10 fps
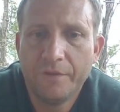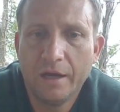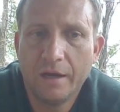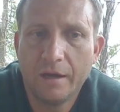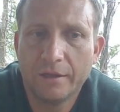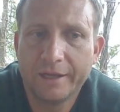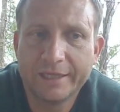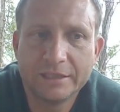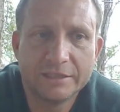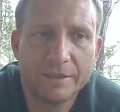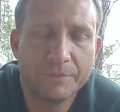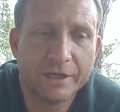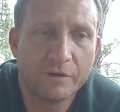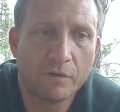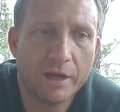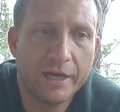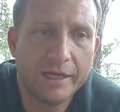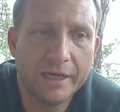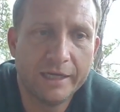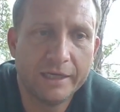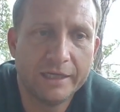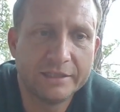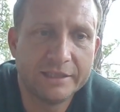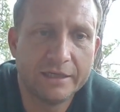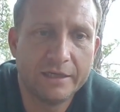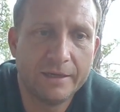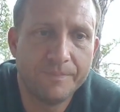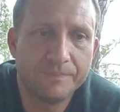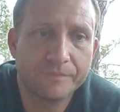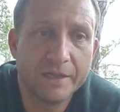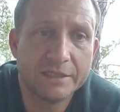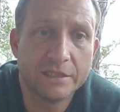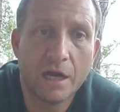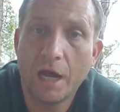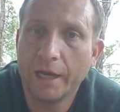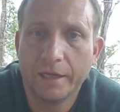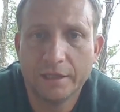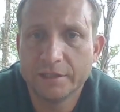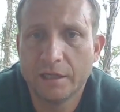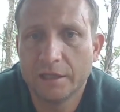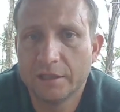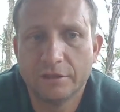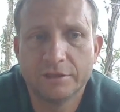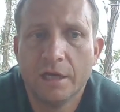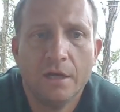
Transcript: like it's something great, and it's not. It's not. There's